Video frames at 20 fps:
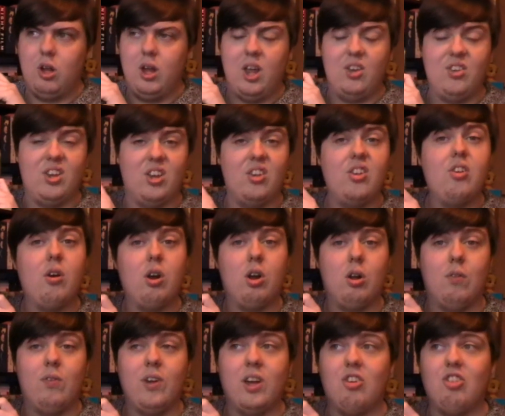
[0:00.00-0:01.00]
It's
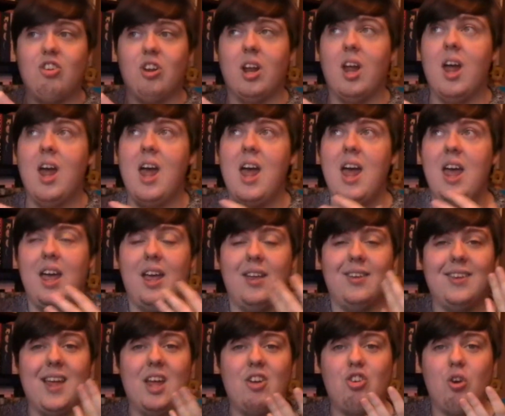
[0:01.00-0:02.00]
historical fiction,
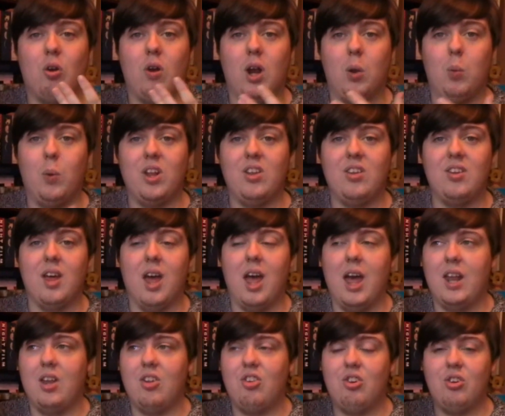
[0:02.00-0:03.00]
it's set during winter,
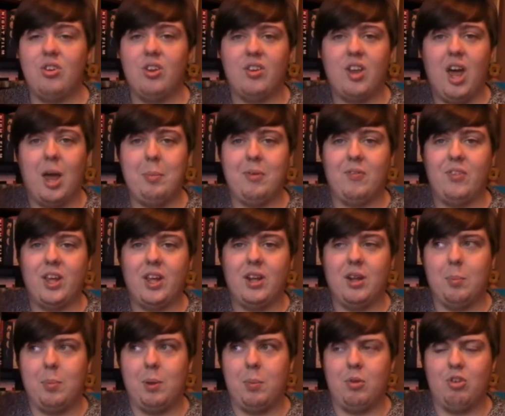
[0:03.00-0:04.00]
and it's just the type of thing
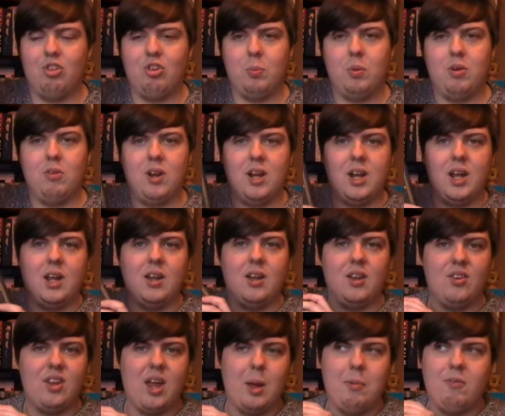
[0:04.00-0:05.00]
that people should be reading at
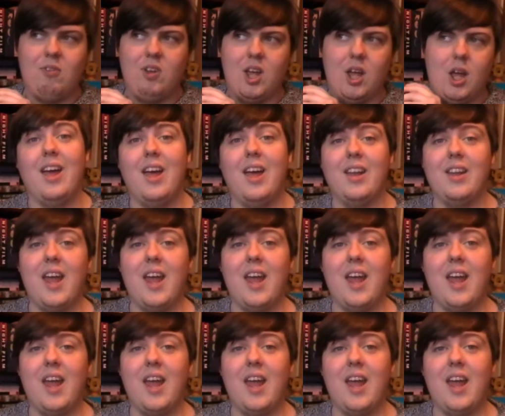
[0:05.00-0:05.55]
this time of year.